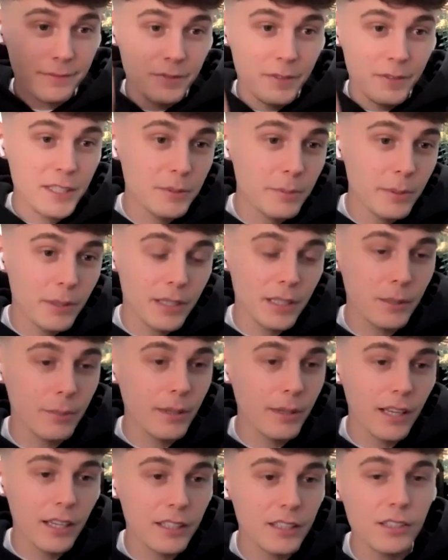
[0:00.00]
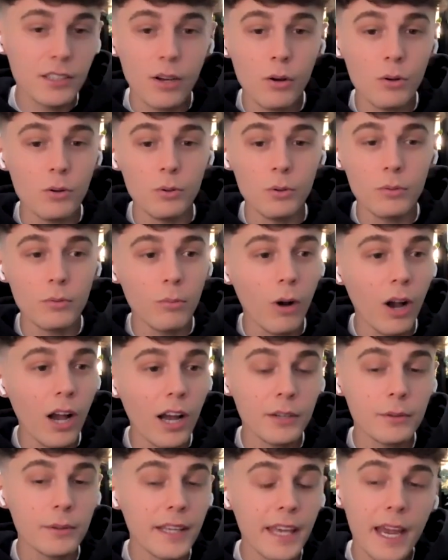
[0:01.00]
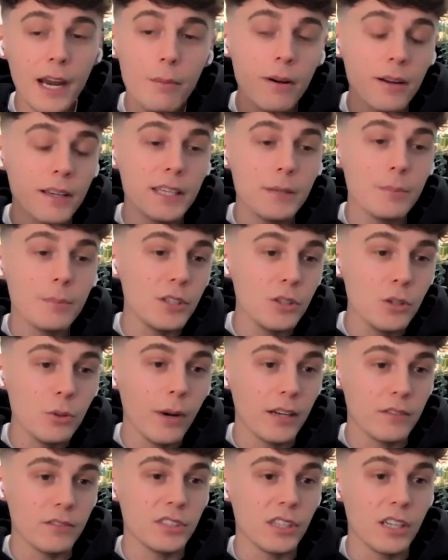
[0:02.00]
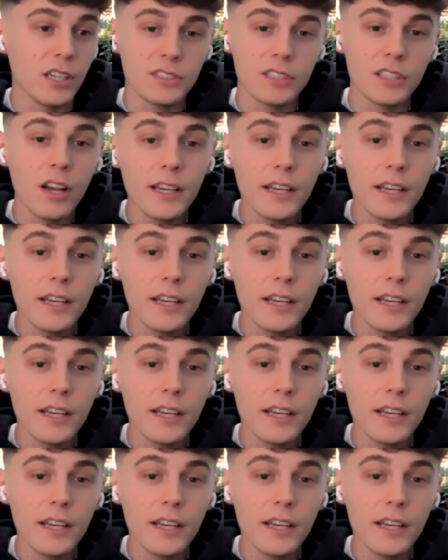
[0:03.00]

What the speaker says: Facebook going to be like, no, well, I don't care about keeping you advertising.